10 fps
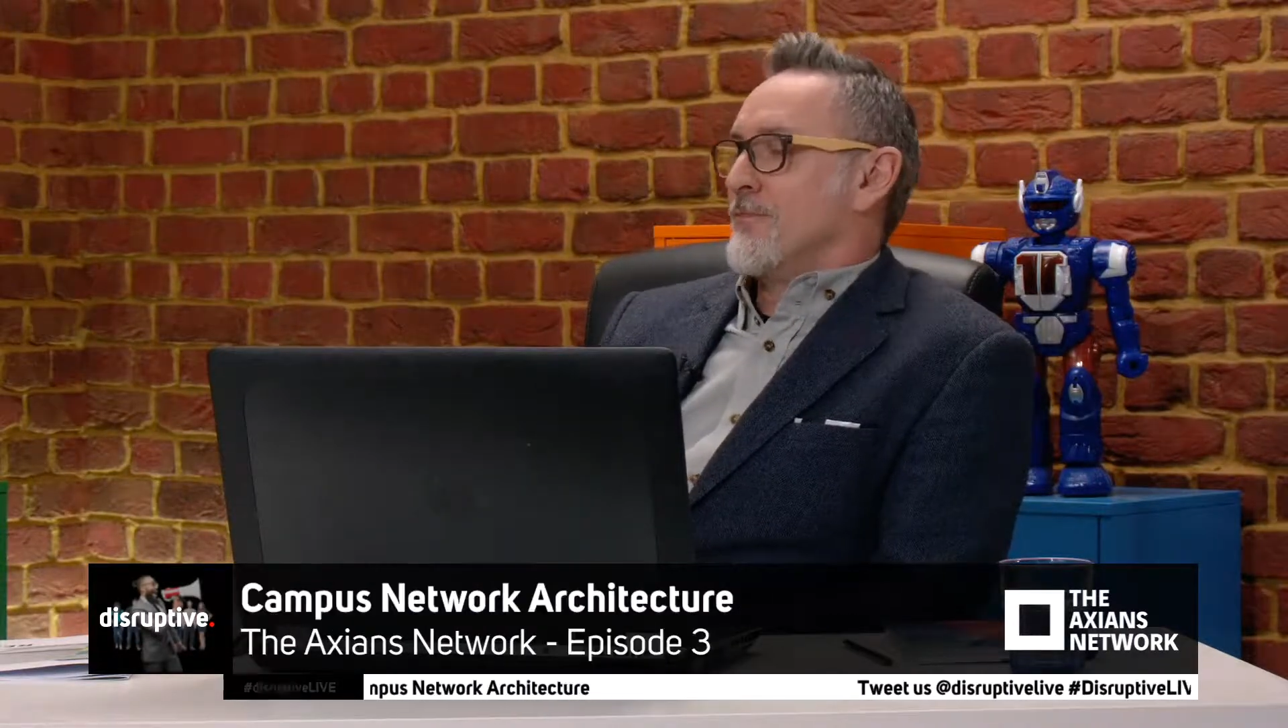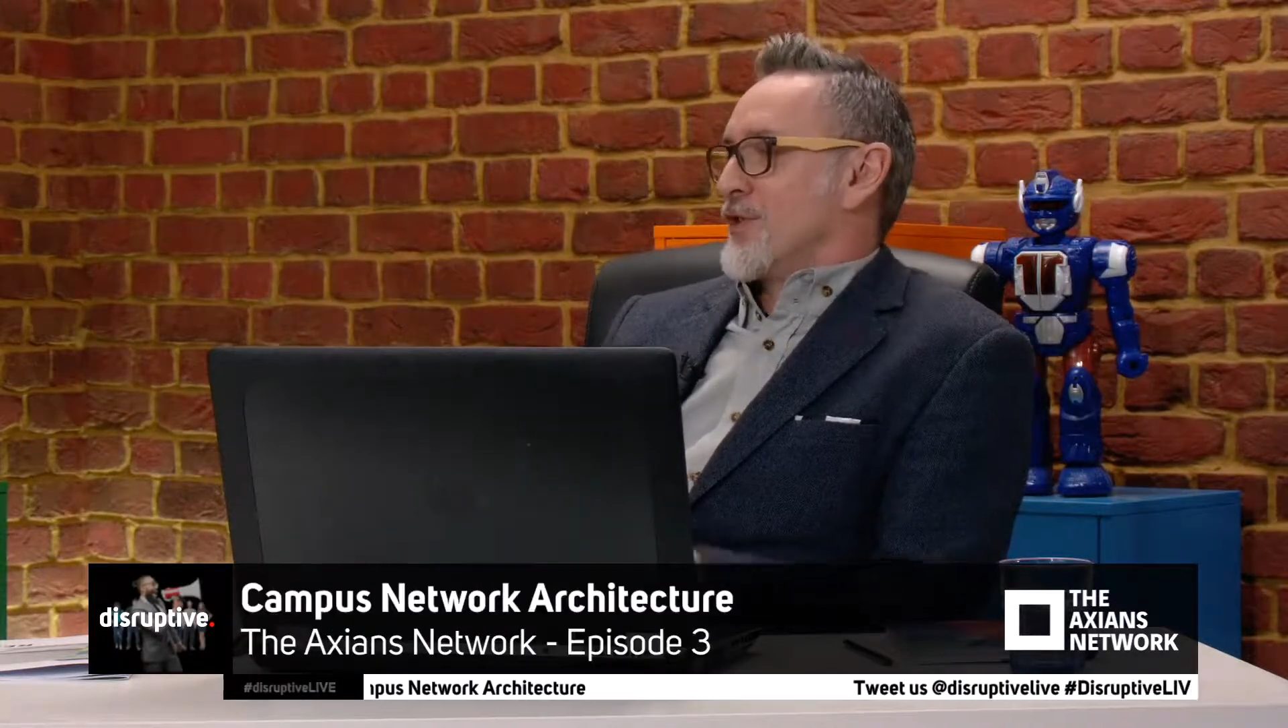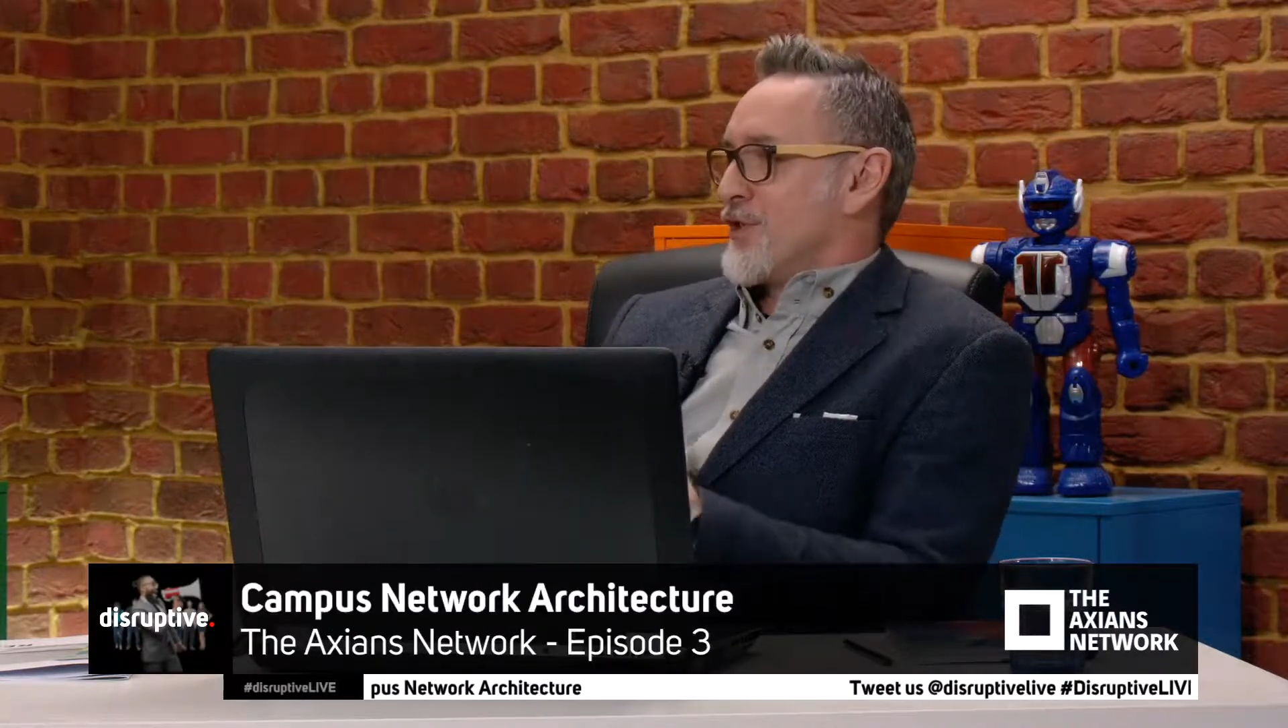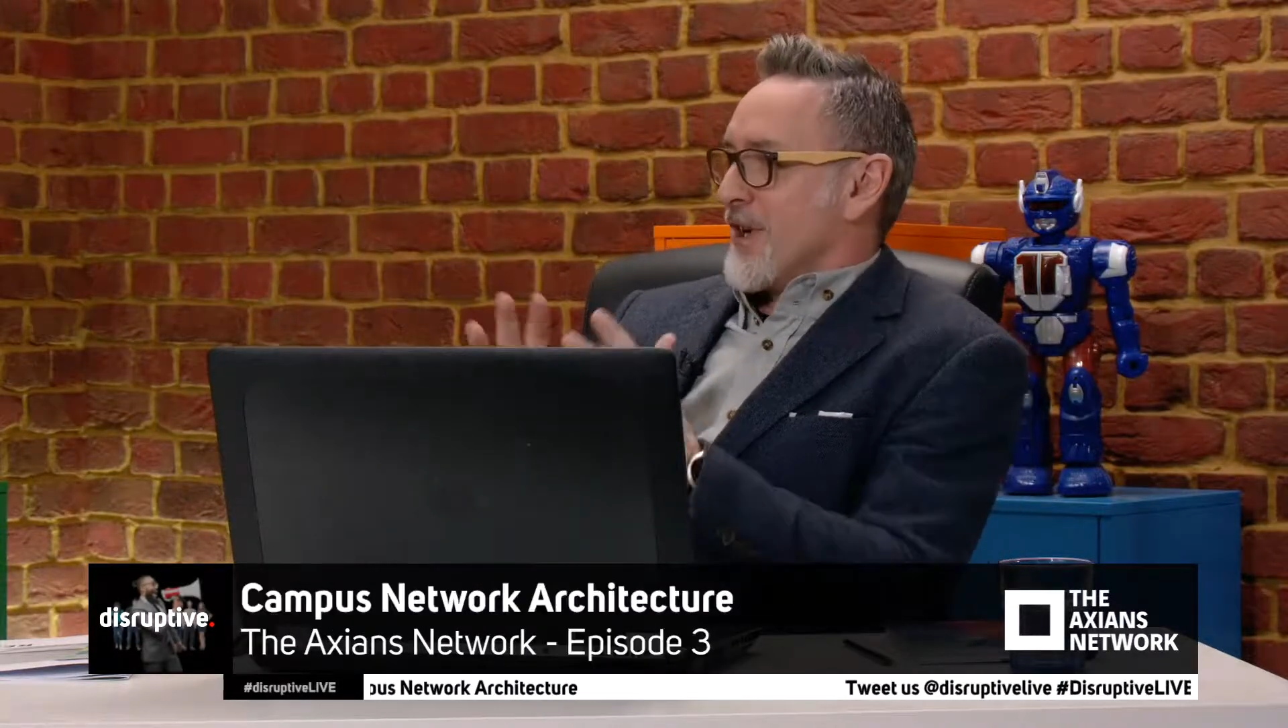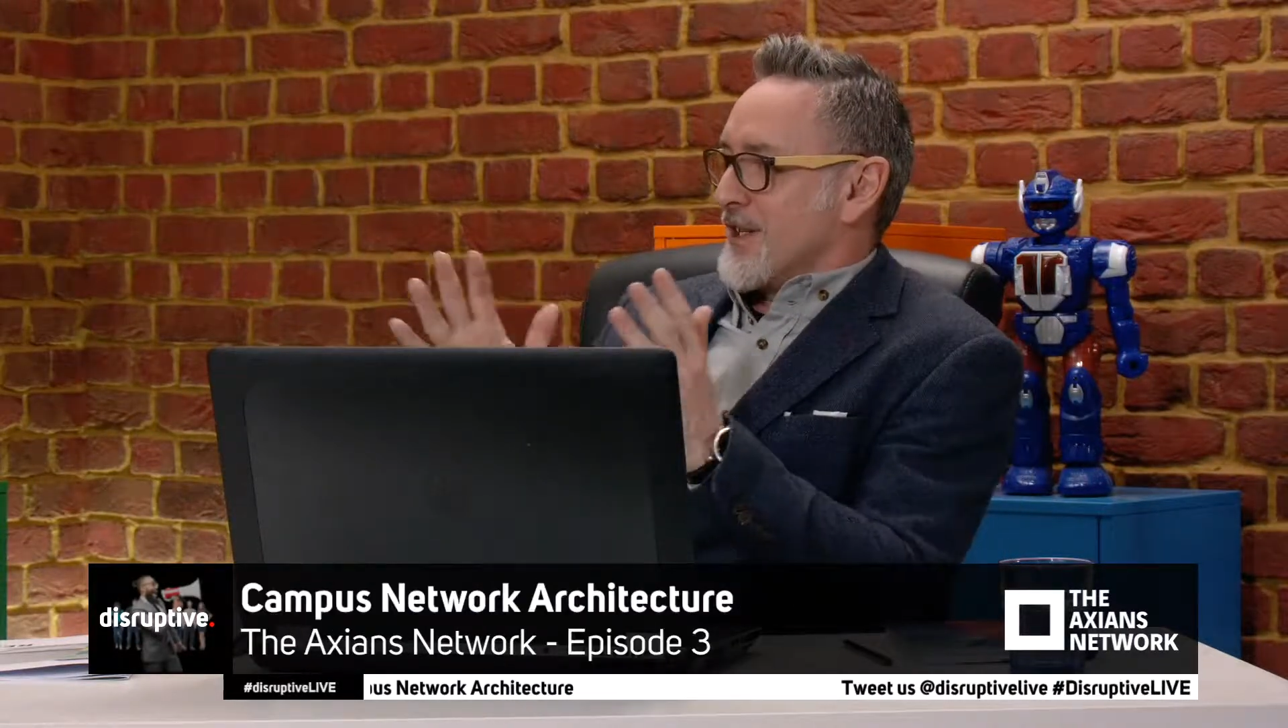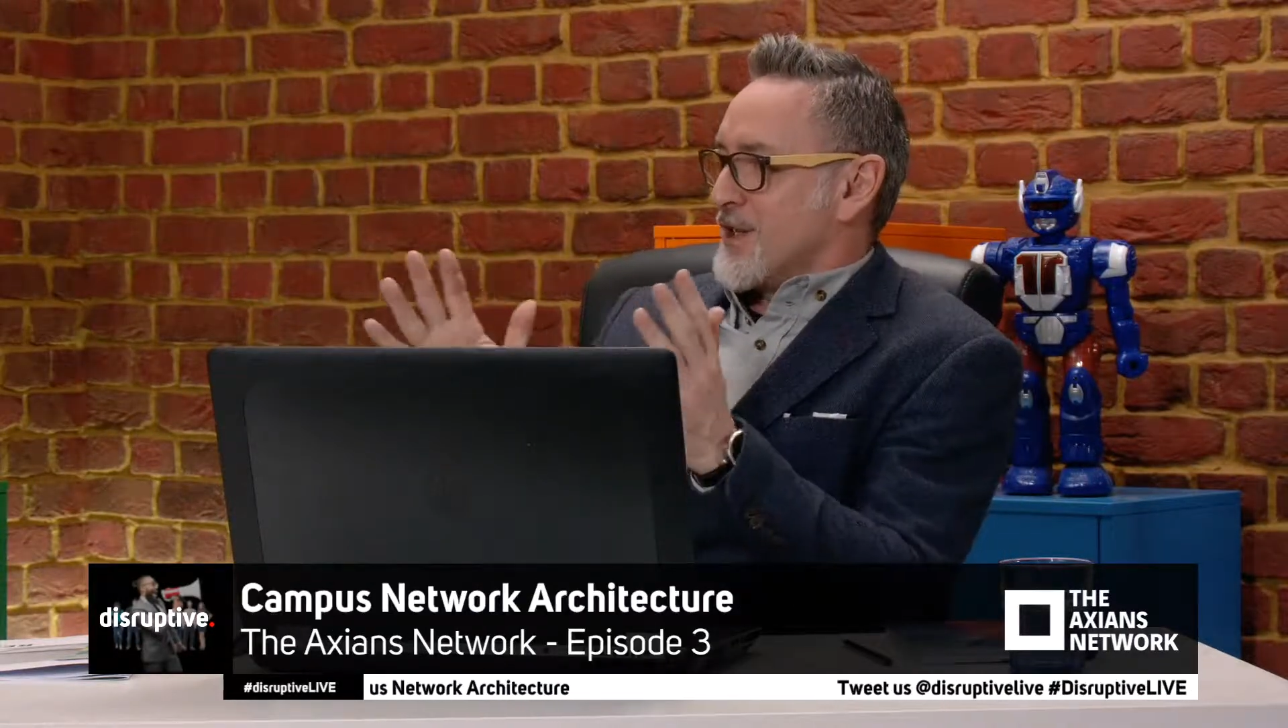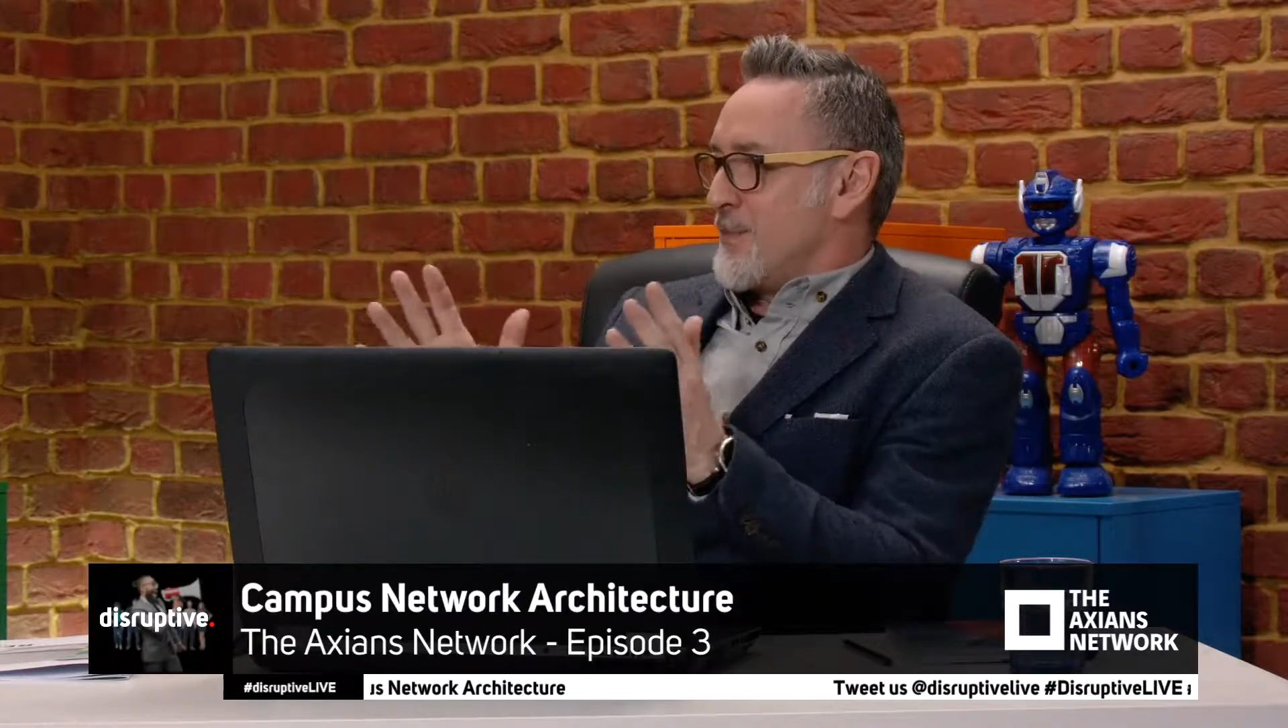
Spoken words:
strikes